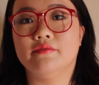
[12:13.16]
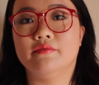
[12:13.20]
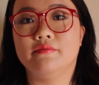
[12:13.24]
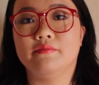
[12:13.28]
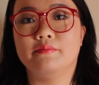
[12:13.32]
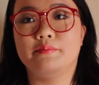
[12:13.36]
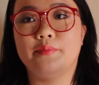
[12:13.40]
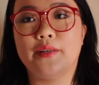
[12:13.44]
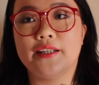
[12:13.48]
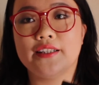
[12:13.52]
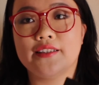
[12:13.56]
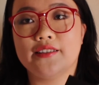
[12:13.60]

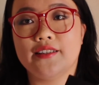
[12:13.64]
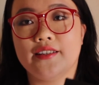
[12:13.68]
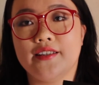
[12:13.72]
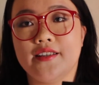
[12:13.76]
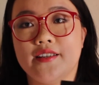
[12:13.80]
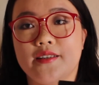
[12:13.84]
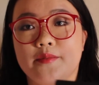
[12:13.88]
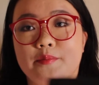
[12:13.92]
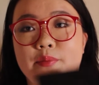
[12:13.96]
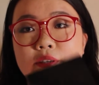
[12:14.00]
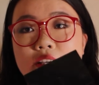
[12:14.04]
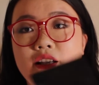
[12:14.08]
But
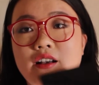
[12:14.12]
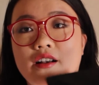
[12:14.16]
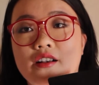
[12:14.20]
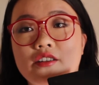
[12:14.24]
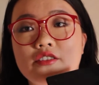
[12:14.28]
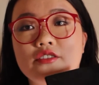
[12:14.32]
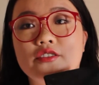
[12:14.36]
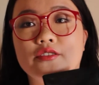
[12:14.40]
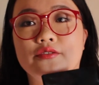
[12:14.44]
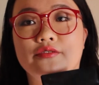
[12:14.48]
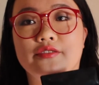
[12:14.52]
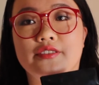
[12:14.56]

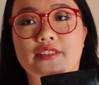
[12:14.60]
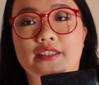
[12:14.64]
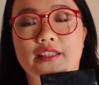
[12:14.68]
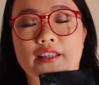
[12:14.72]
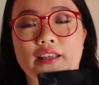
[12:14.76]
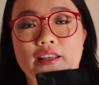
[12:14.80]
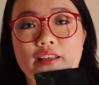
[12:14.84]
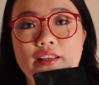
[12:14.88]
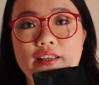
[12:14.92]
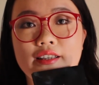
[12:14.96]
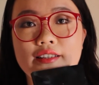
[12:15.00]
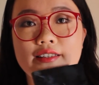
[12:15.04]
because of
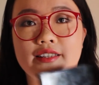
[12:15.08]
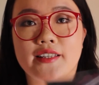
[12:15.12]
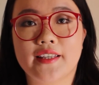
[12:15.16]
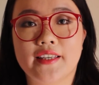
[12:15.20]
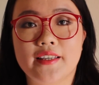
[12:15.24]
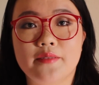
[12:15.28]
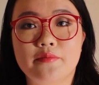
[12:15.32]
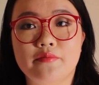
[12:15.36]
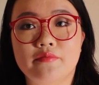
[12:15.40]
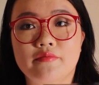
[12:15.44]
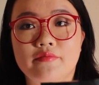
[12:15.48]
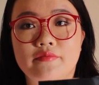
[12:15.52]
it's
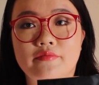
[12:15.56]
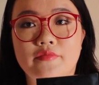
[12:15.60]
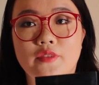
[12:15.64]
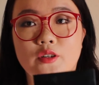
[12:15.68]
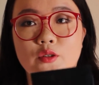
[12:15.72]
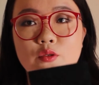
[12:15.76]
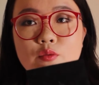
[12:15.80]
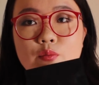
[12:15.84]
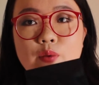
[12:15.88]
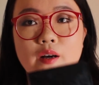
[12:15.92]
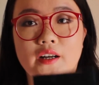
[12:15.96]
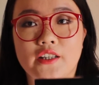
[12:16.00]
him
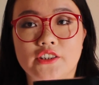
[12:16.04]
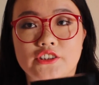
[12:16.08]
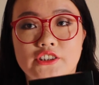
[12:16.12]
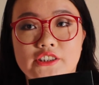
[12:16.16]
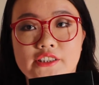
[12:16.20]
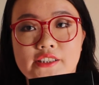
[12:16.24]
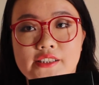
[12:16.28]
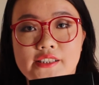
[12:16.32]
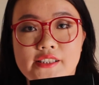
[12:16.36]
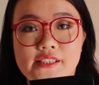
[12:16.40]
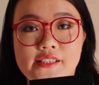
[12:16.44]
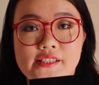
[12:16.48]
who
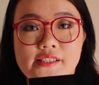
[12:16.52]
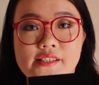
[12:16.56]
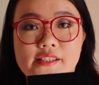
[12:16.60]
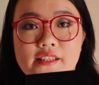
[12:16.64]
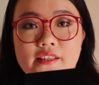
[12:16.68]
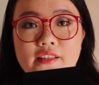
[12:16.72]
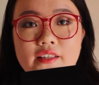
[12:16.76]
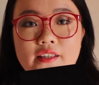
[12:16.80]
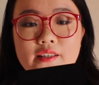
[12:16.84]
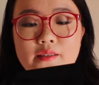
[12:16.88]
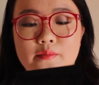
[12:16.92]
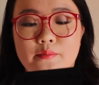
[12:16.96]
purchased
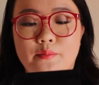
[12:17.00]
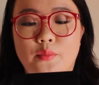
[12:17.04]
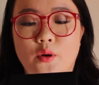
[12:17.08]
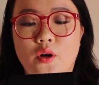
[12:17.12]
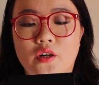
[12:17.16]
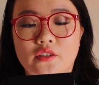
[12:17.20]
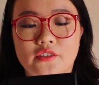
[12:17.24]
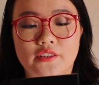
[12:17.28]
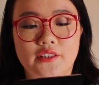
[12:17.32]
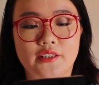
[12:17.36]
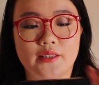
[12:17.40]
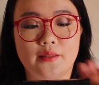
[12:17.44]
this, he
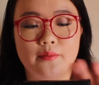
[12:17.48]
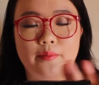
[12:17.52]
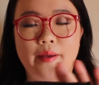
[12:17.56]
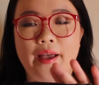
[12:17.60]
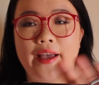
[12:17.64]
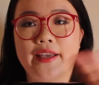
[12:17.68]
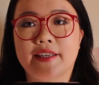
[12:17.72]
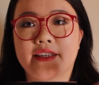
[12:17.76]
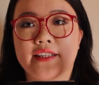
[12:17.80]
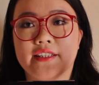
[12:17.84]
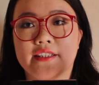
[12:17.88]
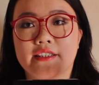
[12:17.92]
bought the
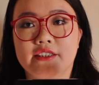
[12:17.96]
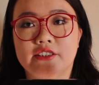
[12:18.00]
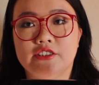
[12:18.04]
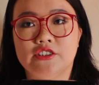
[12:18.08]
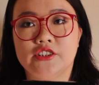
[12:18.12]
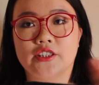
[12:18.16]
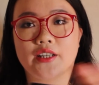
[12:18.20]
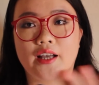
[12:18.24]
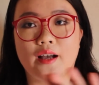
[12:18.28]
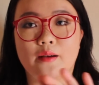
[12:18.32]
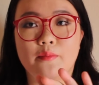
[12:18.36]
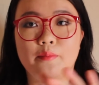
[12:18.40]
package,
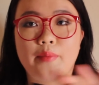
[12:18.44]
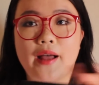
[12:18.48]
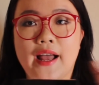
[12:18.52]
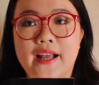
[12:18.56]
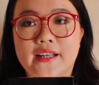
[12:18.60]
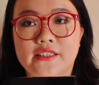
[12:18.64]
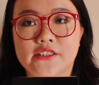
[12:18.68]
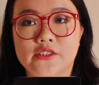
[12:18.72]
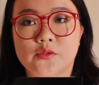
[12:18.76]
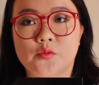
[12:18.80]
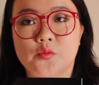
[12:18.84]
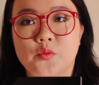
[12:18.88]
the
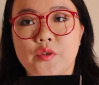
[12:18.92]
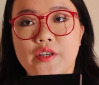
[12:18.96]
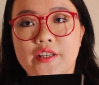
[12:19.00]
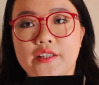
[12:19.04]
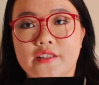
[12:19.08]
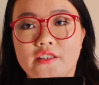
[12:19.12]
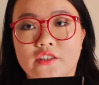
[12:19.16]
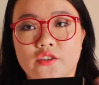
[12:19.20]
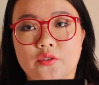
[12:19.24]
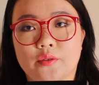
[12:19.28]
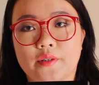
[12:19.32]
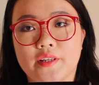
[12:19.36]
compact
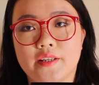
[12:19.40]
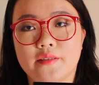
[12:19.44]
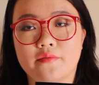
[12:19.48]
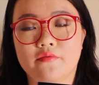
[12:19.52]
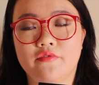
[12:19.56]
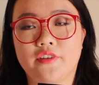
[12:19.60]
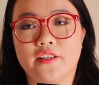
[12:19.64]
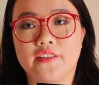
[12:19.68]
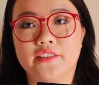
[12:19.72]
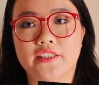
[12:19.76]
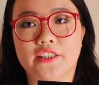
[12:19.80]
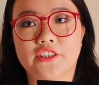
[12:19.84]
with the cream
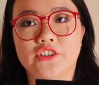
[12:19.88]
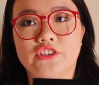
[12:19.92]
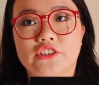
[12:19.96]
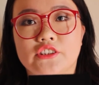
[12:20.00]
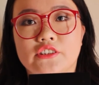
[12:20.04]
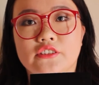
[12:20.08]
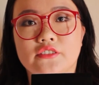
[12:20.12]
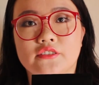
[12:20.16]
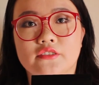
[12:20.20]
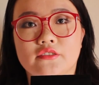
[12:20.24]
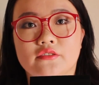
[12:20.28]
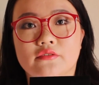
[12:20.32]

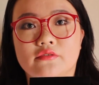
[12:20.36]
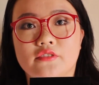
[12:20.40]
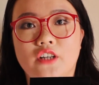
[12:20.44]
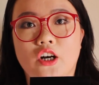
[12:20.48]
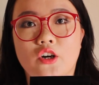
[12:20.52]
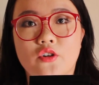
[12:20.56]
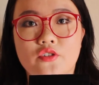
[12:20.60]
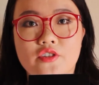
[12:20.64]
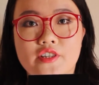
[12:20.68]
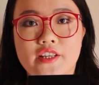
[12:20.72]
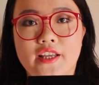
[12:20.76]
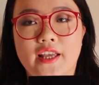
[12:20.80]
foundation
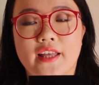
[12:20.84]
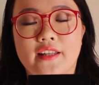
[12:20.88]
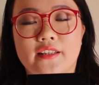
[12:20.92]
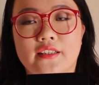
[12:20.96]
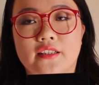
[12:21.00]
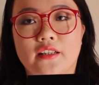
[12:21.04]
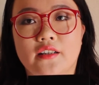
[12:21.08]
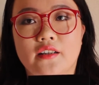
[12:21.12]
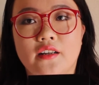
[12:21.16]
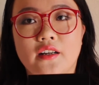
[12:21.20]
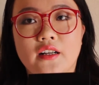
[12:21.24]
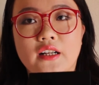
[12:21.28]
all
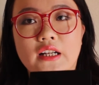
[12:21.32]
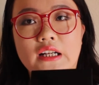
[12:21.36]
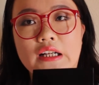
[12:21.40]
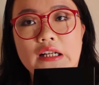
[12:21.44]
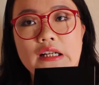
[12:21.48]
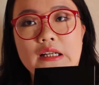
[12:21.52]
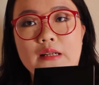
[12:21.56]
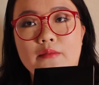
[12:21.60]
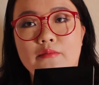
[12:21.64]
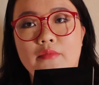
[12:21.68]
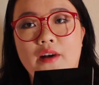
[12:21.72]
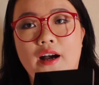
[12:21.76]
together.
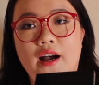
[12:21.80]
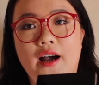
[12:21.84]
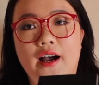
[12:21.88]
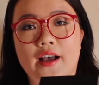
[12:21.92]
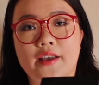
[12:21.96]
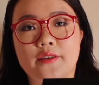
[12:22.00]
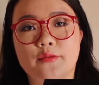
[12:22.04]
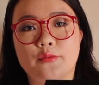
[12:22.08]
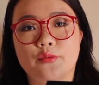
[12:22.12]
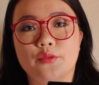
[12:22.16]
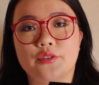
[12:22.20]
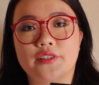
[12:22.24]

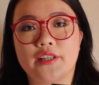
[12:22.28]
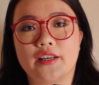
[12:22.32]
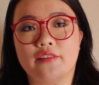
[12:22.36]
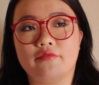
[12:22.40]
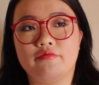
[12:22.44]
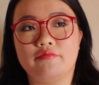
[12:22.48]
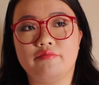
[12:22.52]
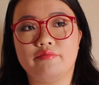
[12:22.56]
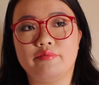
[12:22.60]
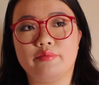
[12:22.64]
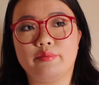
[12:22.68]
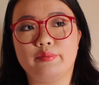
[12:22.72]
I would
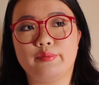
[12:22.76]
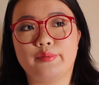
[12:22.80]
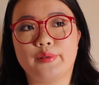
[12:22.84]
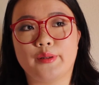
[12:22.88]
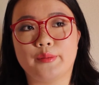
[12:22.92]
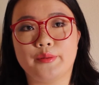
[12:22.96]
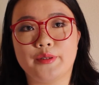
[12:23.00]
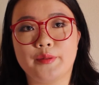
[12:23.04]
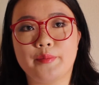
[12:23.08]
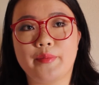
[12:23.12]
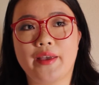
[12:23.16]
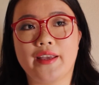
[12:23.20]
have
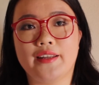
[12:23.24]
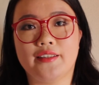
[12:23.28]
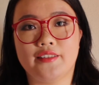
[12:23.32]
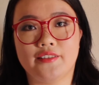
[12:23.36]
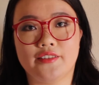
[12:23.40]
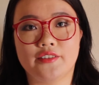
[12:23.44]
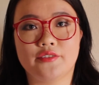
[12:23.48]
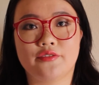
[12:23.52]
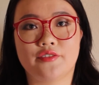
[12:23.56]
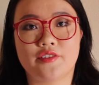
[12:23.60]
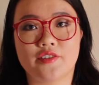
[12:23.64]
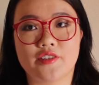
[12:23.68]
probably made a
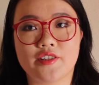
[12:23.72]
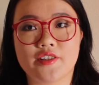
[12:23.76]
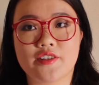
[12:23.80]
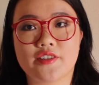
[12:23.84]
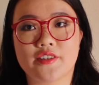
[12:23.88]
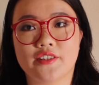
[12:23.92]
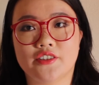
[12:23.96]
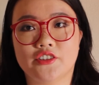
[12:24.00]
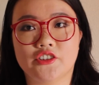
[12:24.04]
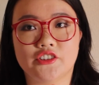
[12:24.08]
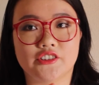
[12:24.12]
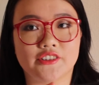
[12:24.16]
different
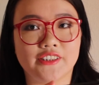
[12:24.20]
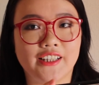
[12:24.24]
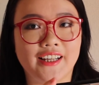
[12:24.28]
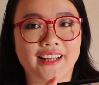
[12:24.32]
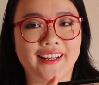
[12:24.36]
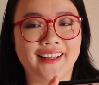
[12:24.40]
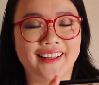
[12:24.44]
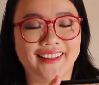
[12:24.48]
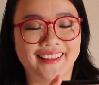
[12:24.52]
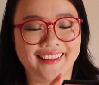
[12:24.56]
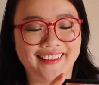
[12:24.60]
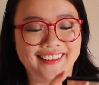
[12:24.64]
decision.
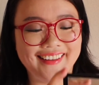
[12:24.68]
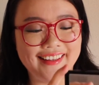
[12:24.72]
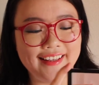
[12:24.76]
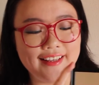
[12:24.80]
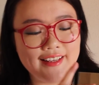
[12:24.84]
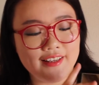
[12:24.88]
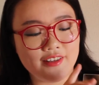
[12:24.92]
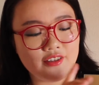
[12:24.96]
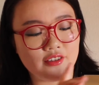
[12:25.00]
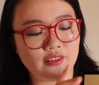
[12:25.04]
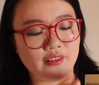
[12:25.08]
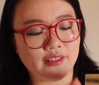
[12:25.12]

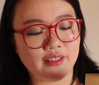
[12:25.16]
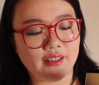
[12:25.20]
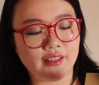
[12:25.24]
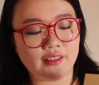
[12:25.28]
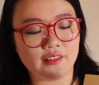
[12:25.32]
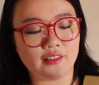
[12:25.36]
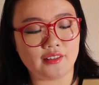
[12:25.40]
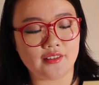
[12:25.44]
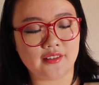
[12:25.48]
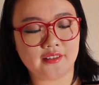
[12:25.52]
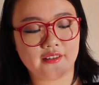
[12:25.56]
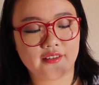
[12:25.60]
So
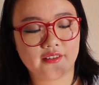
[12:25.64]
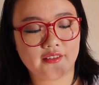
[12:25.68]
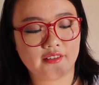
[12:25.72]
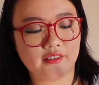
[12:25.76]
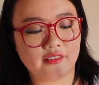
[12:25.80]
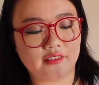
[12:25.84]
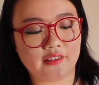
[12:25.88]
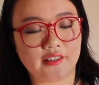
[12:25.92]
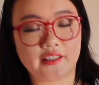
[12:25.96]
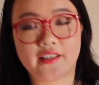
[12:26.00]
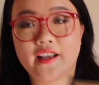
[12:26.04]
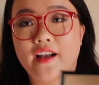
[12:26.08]

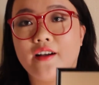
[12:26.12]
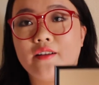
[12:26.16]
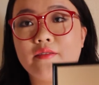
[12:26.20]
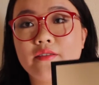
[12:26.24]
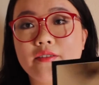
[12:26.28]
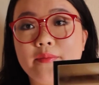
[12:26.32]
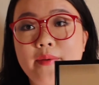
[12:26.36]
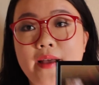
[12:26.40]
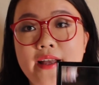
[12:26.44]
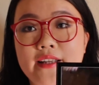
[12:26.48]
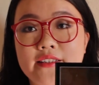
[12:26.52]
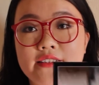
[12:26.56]
the
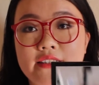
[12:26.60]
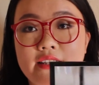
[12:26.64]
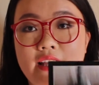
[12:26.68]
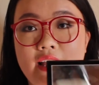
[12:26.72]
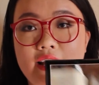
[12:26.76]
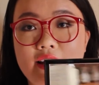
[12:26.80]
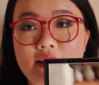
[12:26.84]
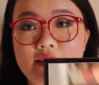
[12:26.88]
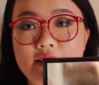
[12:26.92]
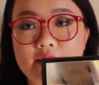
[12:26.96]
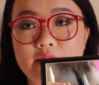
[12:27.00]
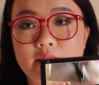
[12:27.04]
compact
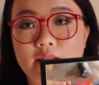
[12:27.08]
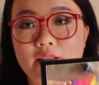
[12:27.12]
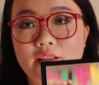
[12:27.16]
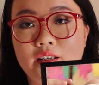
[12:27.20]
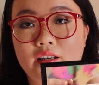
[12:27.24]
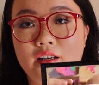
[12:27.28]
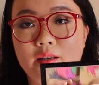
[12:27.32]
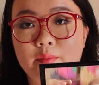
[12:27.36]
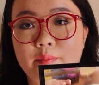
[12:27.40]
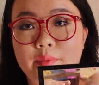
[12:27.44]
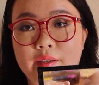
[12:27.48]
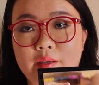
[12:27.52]
has
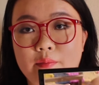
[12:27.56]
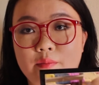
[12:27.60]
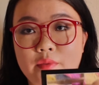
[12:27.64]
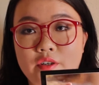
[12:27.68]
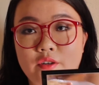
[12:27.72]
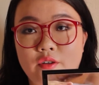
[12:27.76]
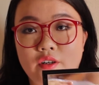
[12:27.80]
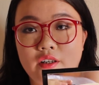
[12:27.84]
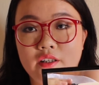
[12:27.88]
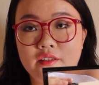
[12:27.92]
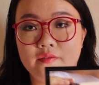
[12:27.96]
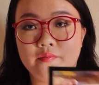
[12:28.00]
a big
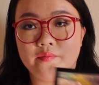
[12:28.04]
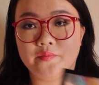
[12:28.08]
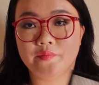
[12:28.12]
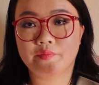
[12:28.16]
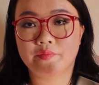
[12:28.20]
mirror